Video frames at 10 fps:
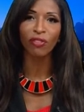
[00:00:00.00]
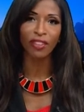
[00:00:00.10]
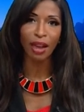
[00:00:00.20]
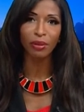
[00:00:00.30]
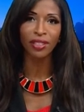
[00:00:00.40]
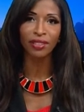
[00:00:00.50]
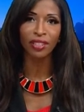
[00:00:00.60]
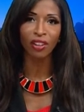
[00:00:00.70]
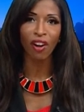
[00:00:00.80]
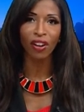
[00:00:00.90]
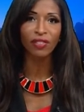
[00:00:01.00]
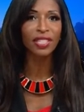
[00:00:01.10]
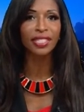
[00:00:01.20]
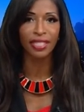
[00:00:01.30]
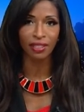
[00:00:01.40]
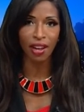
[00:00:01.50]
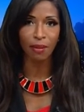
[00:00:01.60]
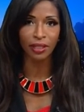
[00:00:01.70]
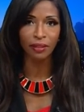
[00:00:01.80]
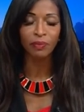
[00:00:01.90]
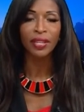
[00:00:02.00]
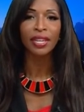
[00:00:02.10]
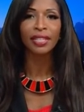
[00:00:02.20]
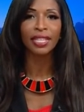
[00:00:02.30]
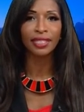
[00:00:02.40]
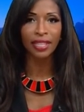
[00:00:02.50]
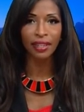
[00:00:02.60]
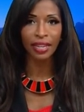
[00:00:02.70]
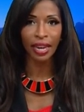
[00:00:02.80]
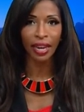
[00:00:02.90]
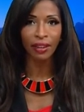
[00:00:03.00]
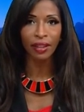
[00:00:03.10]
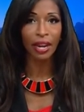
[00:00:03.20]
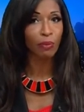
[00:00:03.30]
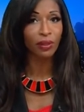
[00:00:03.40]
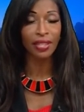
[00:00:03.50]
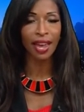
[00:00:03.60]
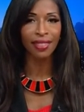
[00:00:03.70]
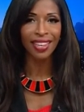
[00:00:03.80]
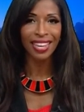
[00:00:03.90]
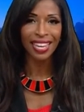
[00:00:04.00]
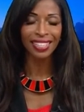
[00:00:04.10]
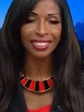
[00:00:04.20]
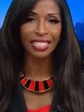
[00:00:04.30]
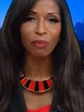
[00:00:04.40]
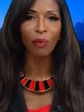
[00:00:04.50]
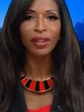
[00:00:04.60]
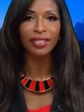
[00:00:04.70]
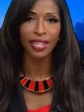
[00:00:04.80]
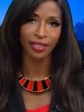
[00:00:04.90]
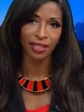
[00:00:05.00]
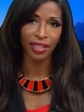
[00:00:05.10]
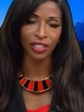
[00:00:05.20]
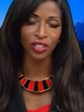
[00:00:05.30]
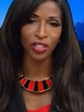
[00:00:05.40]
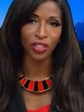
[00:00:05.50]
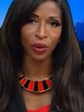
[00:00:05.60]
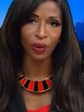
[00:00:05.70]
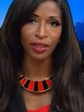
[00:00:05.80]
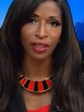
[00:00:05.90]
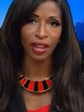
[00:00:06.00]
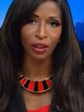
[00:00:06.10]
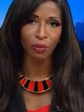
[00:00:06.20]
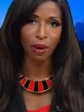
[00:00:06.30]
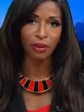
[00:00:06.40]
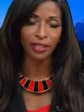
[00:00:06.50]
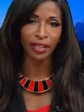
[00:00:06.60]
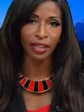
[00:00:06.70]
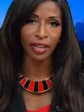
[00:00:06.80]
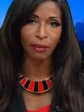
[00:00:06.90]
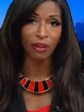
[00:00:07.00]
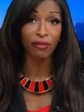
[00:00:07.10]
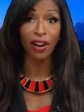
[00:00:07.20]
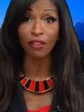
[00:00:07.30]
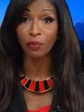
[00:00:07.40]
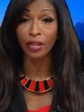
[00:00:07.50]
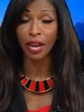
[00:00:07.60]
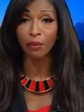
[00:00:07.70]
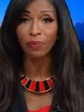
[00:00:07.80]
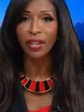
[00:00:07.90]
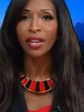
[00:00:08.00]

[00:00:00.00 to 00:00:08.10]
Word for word: Fabulous than Carnival in St. Thomas. This Sunday, April 10th, is the Princess Selection Show at the Lionel Roberts Stadium at 5 p.m.